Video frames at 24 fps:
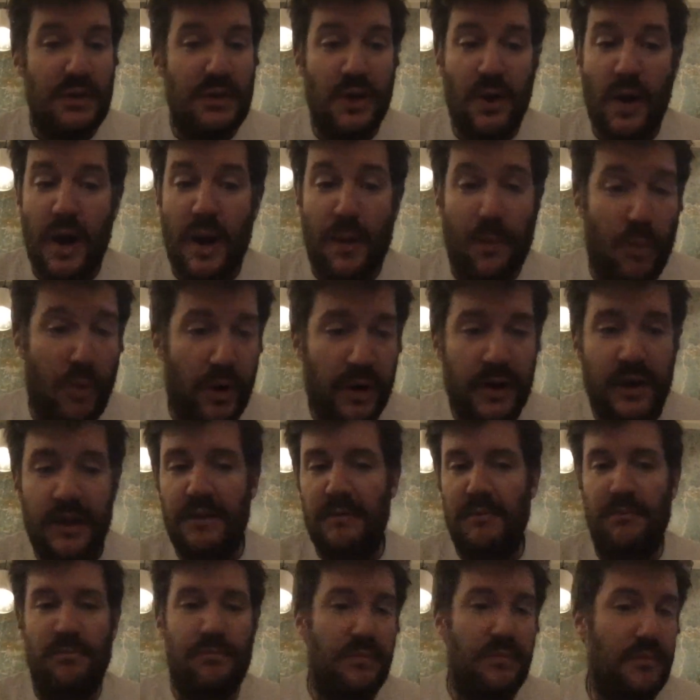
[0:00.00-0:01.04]
I work
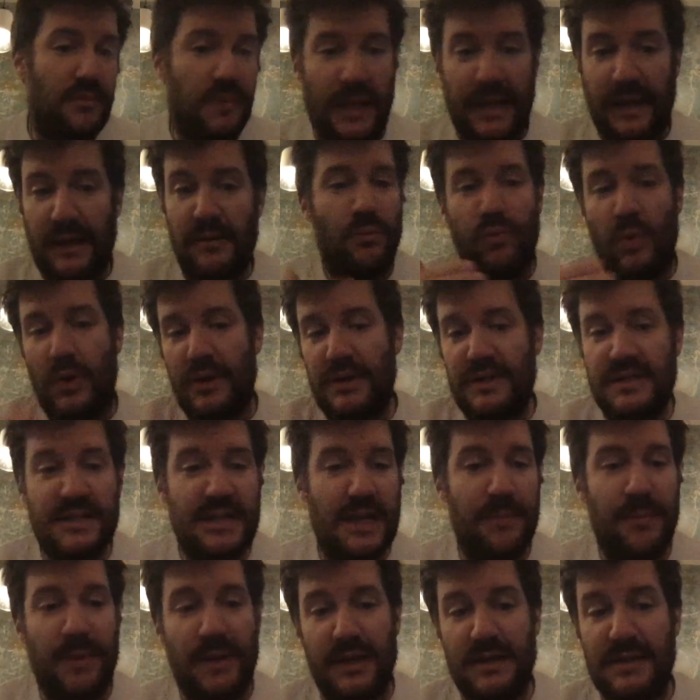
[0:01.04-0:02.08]
like one
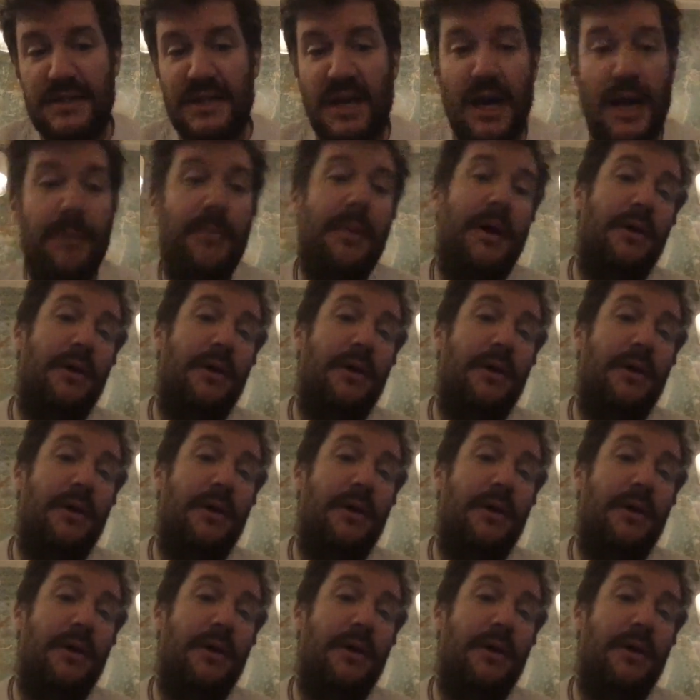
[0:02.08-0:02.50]
step at a time.